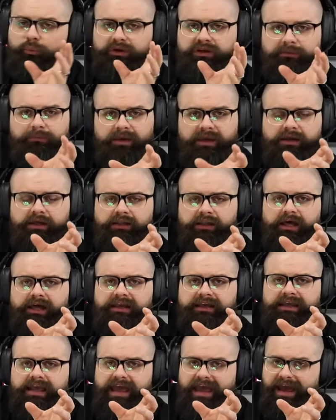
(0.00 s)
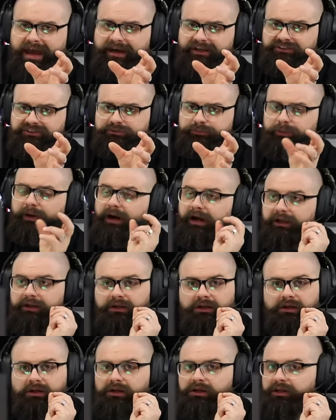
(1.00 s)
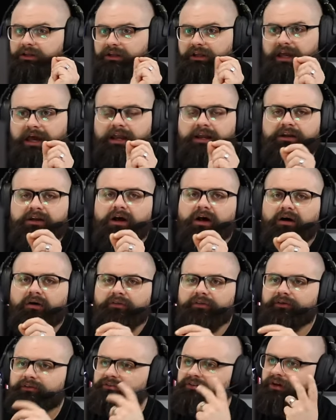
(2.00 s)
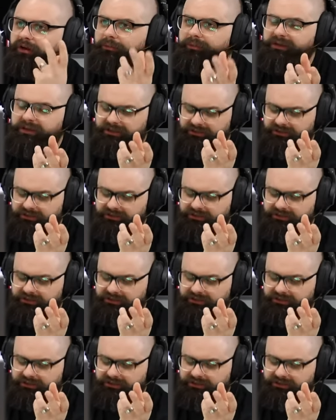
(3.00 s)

we can make a lot of cash, but you got to know there's going to be